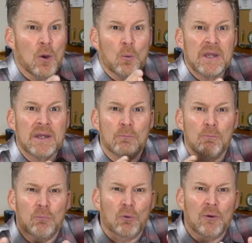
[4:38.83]
we can
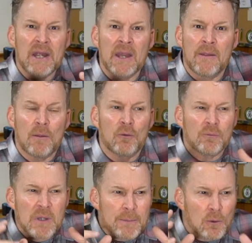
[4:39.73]
bring in those
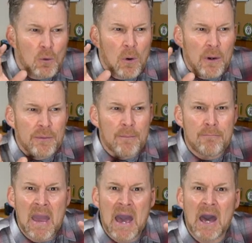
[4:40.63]
people who are the
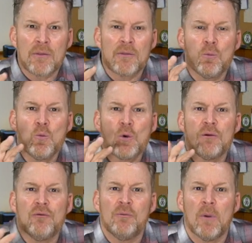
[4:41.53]
math,
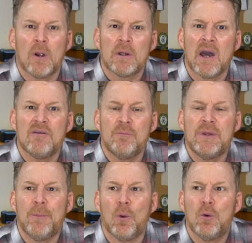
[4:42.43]
word smart kind of
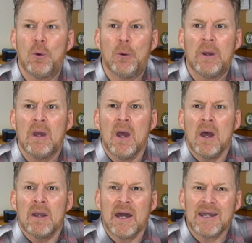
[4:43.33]
people who
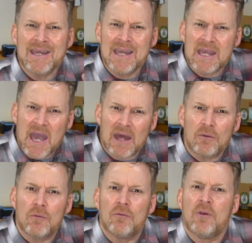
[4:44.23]
kind of
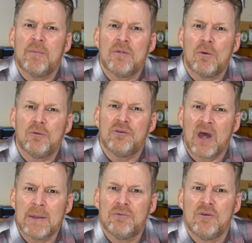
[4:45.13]
get some of those
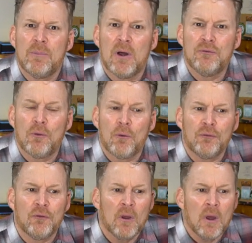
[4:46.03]
types of
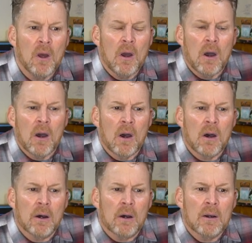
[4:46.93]
puzzles
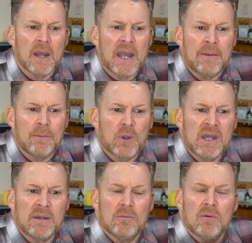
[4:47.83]
and
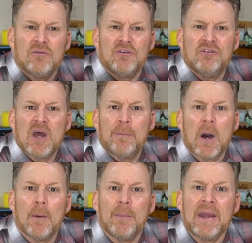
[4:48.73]
can step
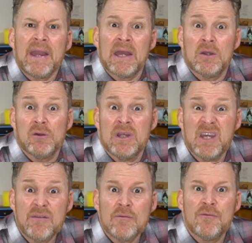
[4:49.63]
up and
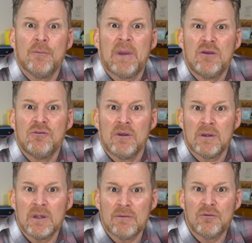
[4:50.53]
give information
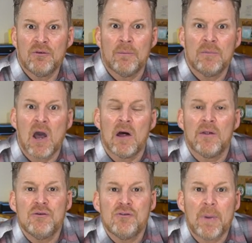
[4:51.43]
and give some
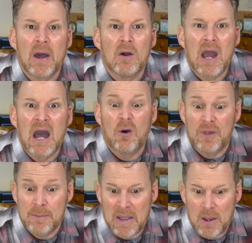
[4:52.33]
knowledge about how
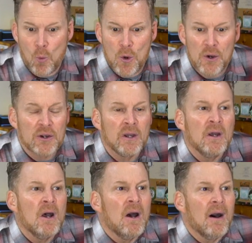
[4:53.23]
they might work.
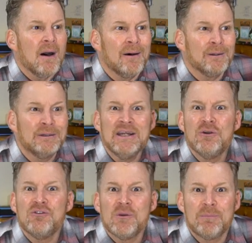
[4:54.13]

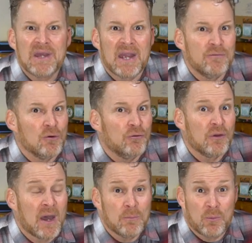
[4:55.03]
Leadership behaviors
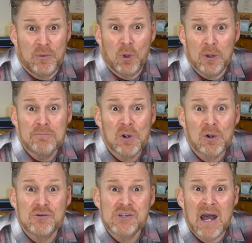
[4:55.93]
they'll
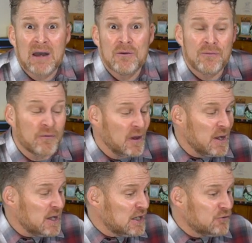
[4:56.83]
emerge out of
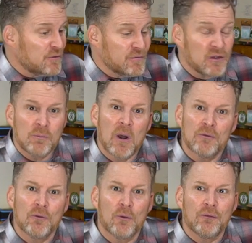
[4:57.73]
each of these
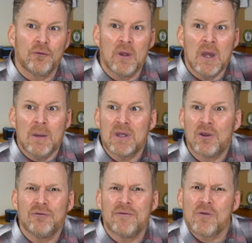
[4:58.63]
puzzles
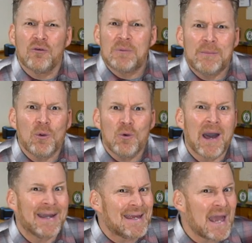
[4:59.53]
because of those people who
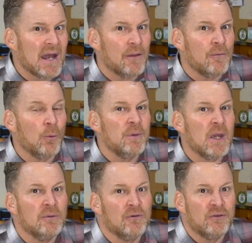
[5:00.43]
kind of get it. They'll be
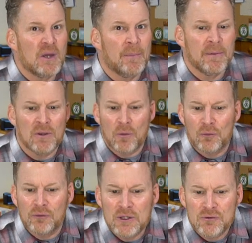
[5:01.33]
able to step up into
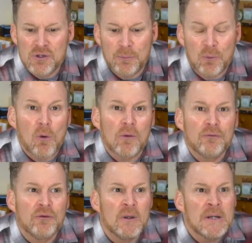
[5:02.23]
those leadership roles.